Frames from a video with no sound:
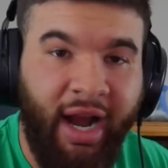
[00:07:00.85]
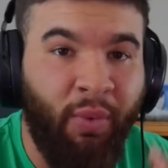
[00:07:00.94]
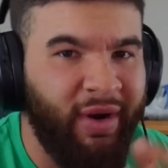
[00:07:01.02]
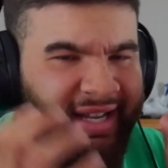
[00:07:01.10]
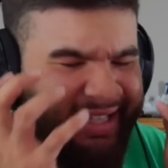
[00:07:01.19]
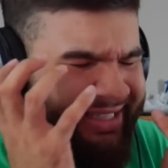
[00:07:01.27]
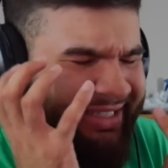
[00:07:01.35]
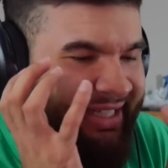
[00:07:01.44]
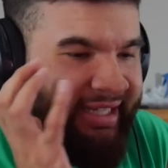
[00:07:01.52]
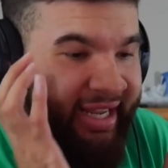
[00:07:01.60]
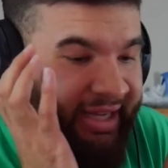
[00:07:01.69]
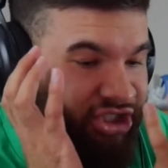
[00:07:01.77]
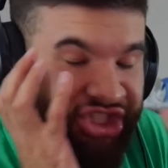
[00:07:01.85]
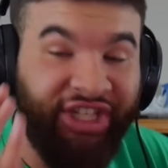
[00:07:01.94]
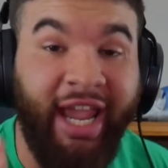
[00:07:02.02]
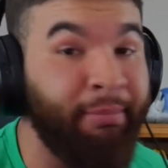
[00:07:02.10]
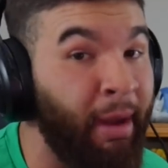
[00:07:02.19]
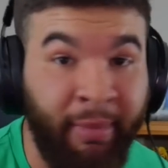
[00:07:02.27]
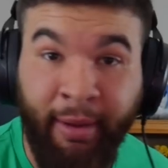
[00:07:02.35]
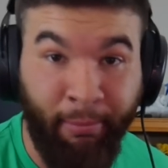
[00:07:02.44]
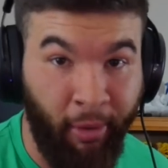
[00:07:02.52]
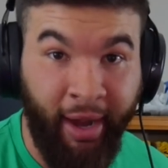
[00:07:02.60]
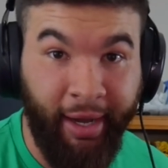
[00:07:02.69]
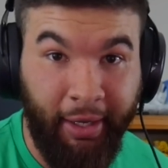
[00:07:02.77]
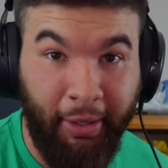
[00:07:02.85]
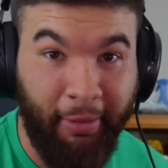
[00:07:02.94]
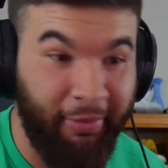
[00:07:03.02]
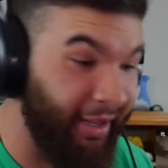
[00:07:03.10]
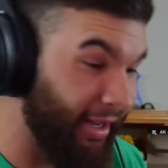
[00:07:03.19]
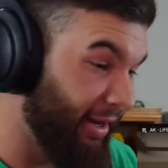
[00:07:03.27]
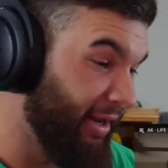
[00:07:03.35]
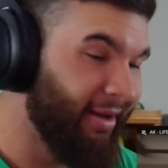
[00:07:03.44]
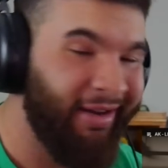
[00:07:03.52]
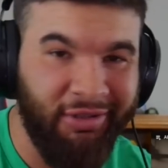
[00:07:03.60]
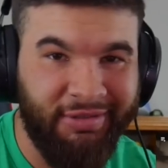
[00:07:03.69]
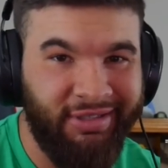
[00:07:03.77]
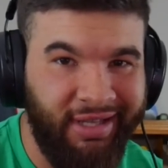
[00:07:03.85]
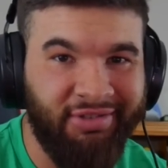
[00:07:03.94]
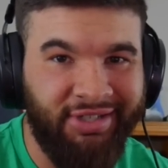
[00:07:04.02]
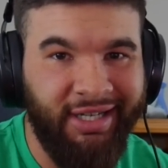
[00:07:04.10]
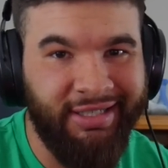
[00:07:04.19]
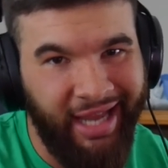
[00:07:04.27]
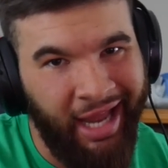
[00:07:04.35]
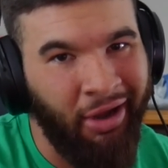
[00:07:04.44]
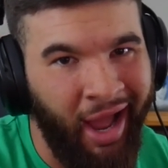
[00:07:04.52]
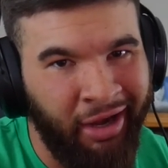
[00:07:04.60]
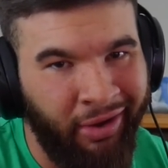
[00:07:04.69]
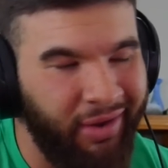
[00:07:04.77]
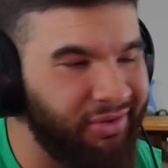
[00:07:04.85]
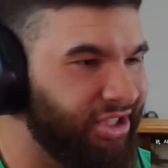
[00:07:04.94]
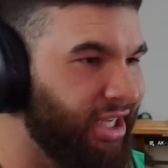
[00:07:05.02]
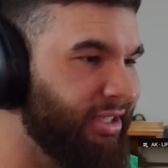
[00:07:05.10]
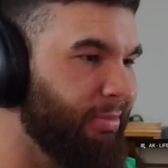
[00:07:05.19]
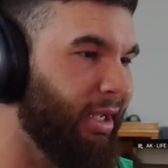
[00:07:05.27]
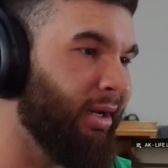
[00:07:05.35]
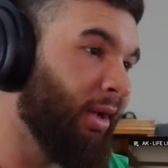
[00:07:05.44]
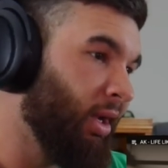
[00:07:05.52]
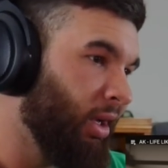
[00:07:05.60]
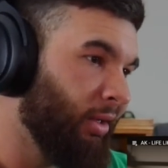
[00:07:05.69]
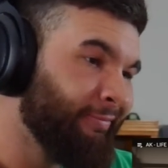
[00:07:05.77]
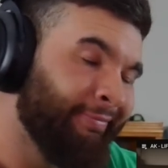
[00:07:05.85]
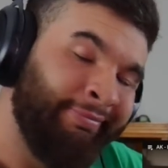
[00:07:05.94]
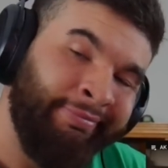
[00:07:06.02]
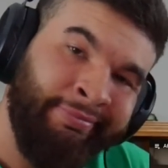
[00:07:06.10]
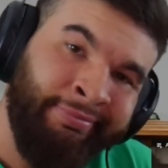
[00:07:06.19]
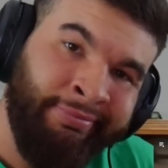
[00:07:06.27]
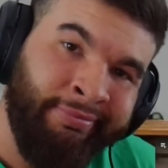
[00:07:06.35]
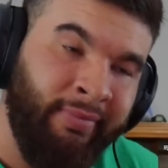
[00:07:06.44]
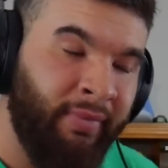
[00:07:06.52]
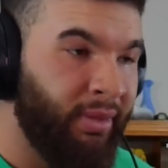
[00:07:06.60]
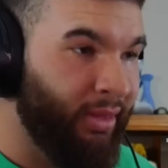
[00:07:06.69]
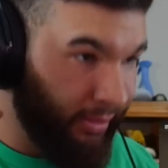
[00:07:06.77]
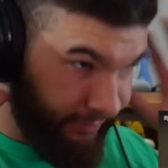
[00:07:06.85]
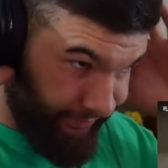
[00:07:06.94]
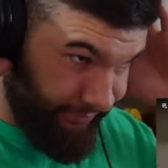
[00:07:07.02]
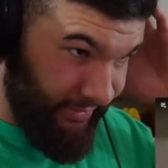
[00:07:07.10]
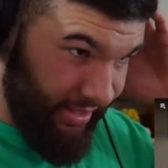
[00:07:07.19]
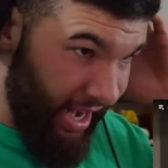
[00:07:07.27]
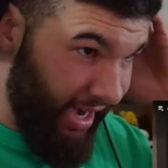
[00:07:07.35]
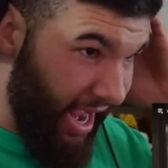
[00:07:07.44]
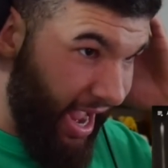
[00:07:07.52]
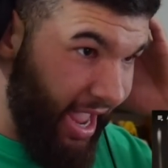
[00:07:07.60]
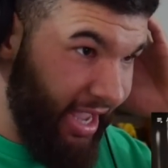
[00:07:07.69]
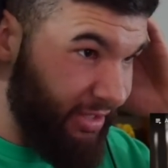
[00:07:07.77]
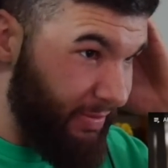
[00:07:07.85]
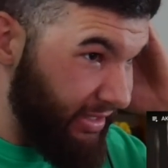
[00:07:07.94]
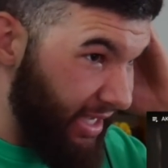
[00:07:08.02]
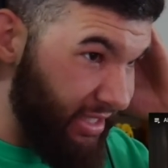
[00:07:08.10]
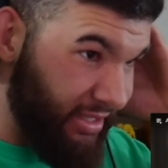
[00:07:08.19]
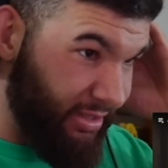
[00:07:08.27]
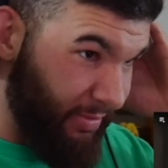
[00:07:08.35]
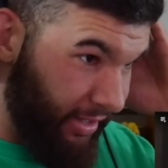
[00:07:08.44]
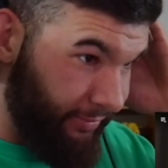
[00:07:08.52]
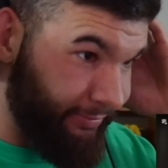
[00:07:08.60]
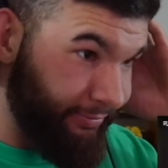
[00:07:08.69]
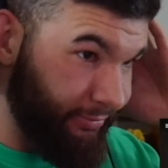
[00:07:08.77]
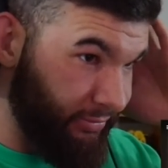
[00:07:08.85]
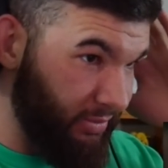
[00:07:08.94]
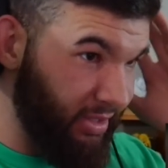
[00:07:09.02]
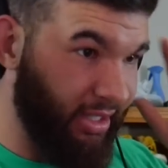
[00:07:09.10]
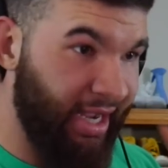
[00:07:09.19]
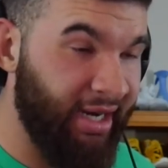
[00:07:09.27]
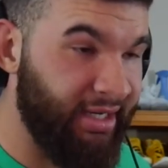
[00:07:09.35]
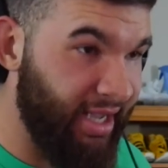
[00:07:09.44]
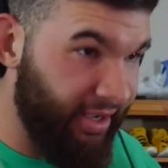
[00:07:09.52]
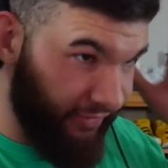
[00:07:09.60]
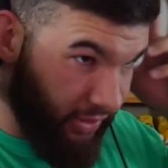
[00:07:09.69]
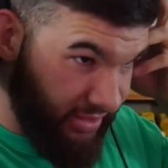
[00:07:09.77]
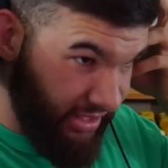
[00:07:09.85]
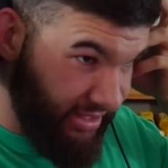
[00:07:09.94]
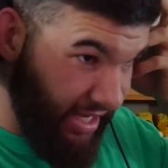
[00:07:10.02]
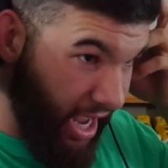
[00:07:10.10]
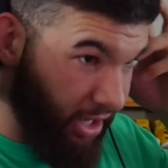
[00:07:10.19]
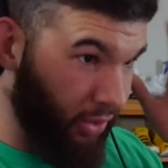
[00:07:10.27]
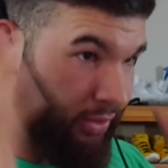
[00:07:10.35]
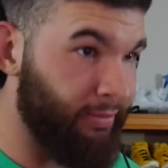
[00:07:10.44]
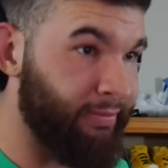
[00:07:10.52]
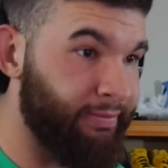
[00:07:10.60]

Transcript: I wanted it to shake my membrane. You know what I mean? That was cheesy. I know I was cheesy, but I got high expectations, man. Cock the headphone to the side on.